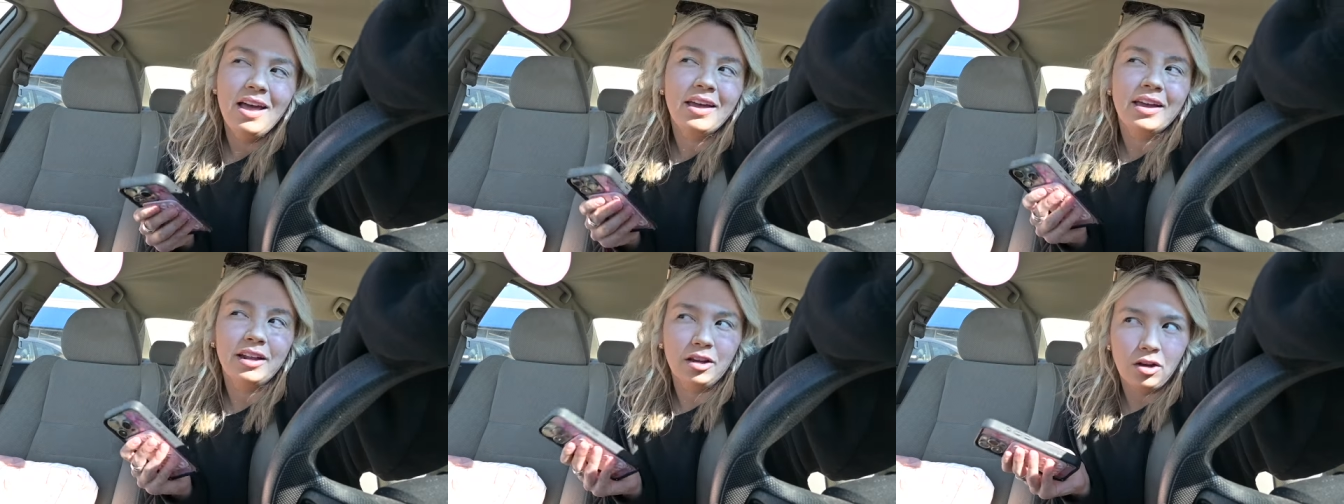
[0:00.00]

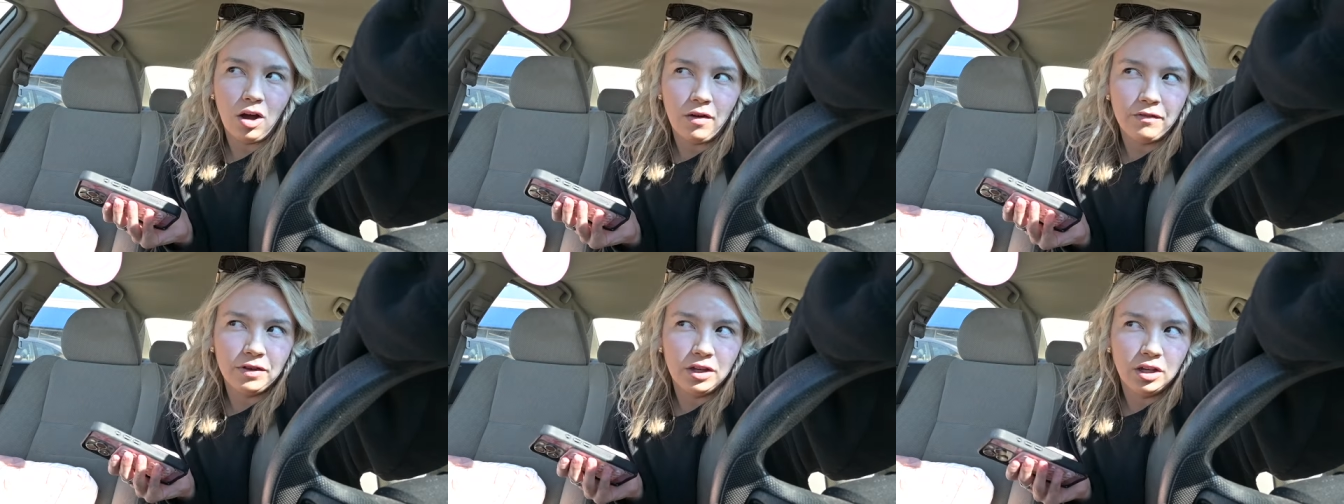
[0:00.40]
getting
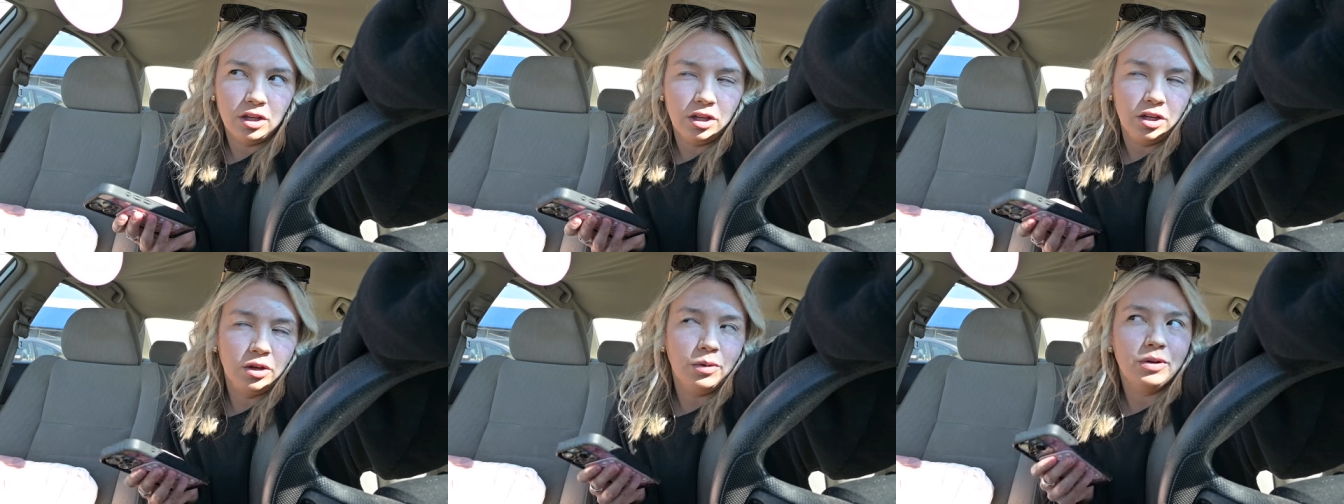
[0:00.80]

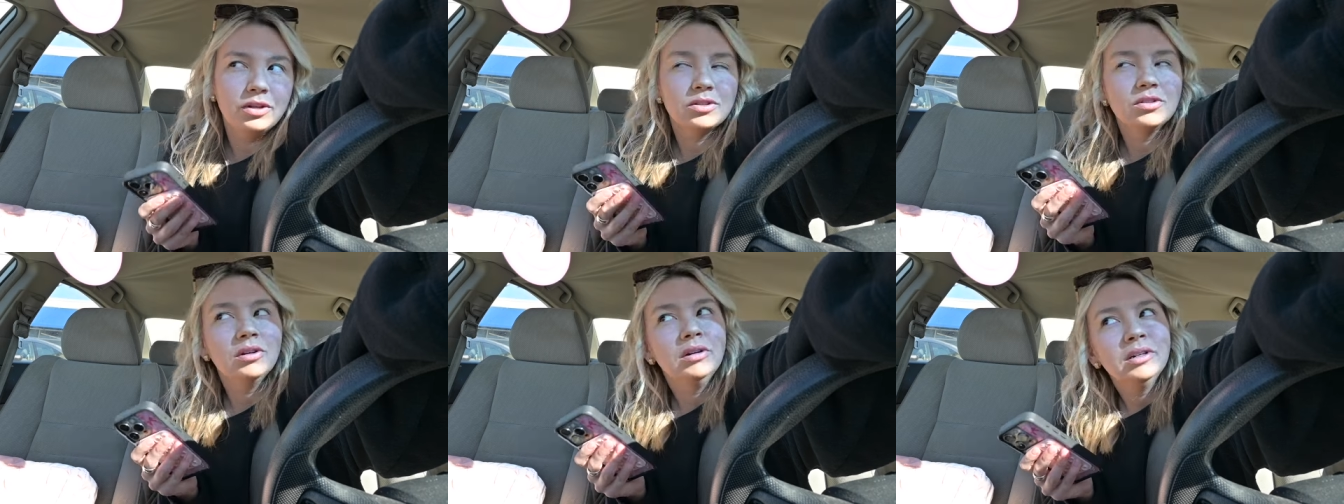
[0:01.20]
coffee and going to
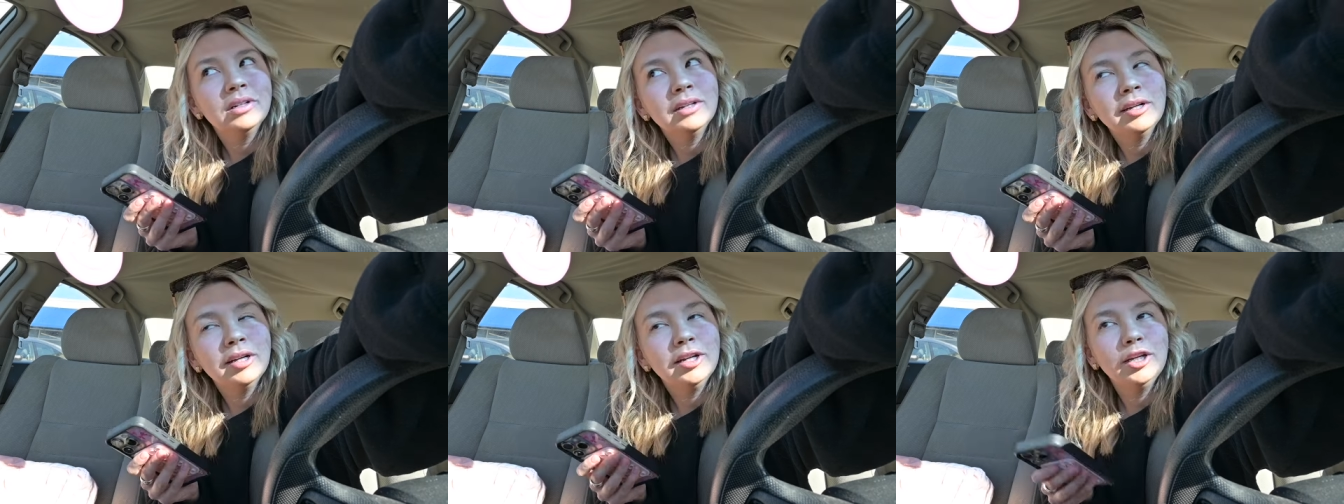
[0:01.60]

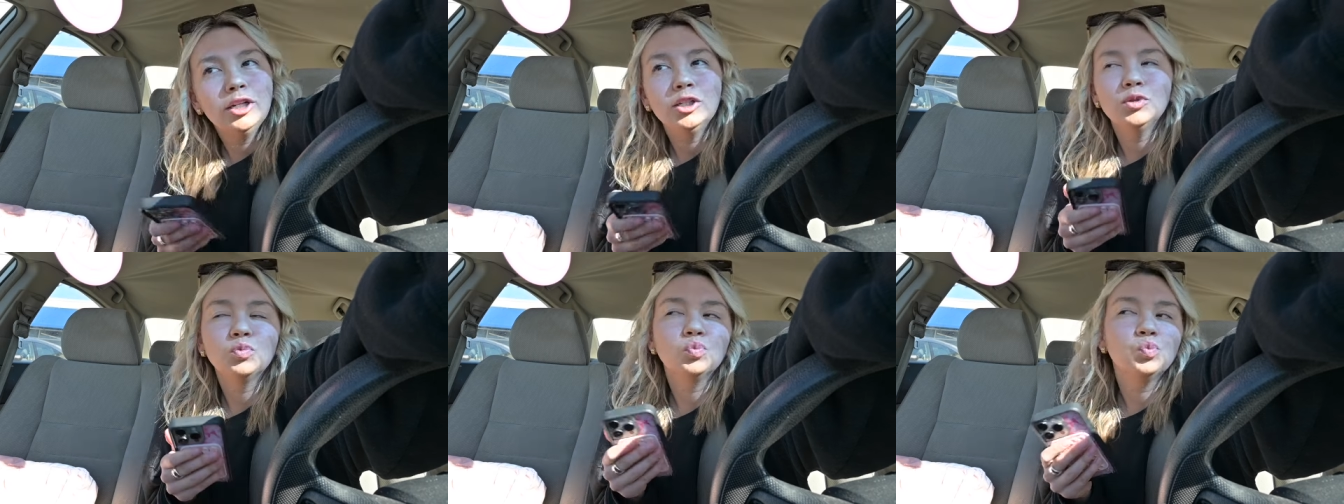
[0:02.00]

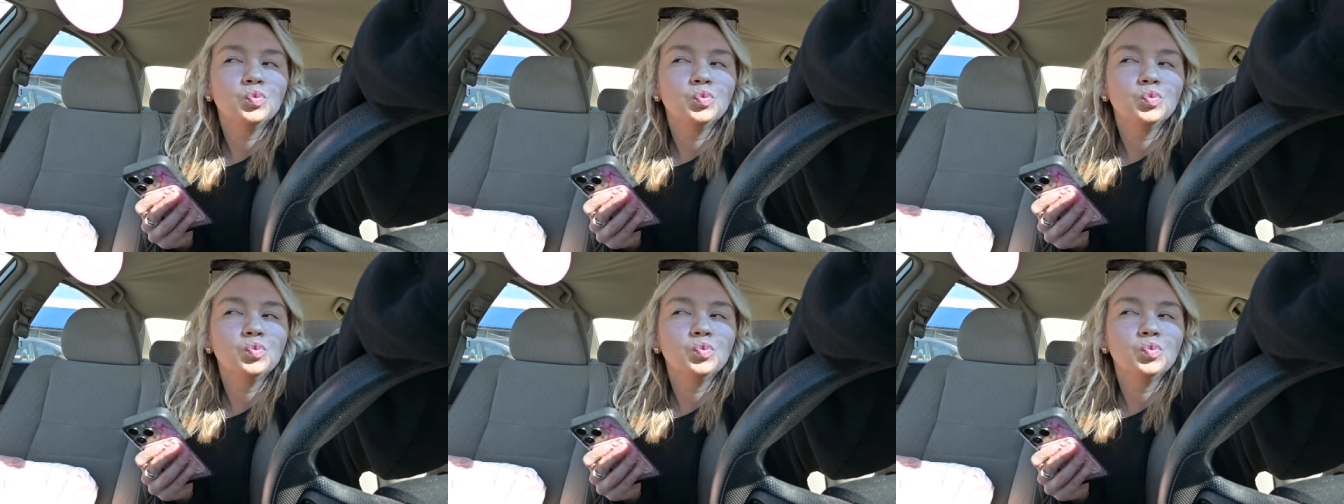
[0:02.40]
Target.